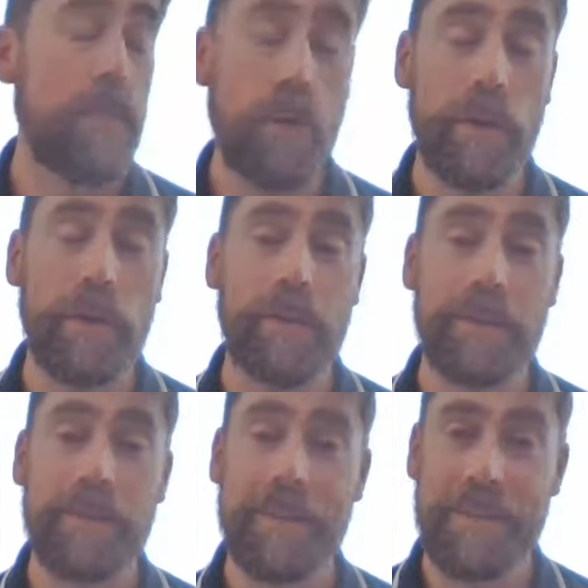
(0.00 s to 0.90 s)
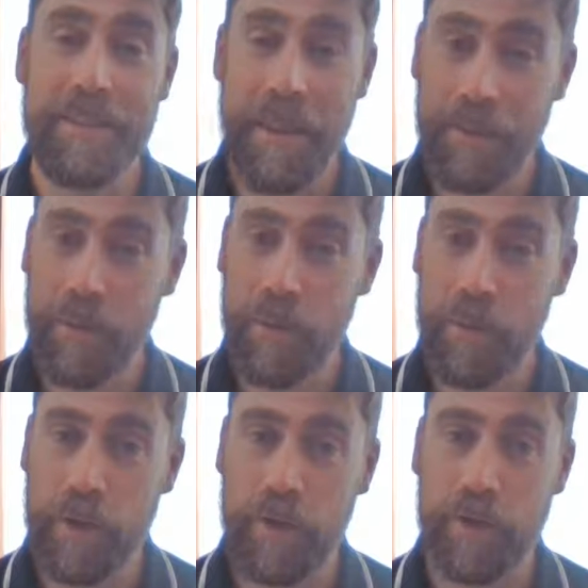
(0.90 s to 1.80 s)
point, and it's exactly
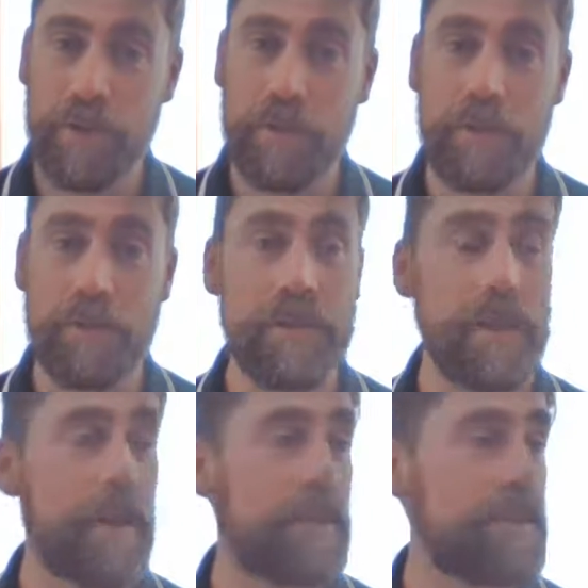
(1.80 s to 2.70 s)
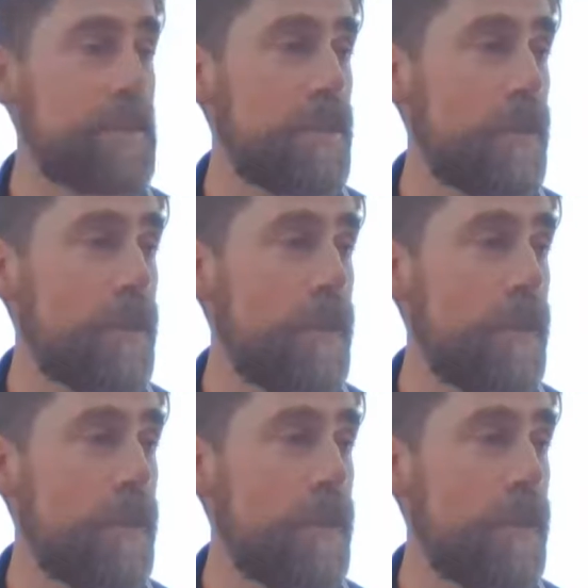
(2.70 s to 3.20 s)
what we're going to do today. So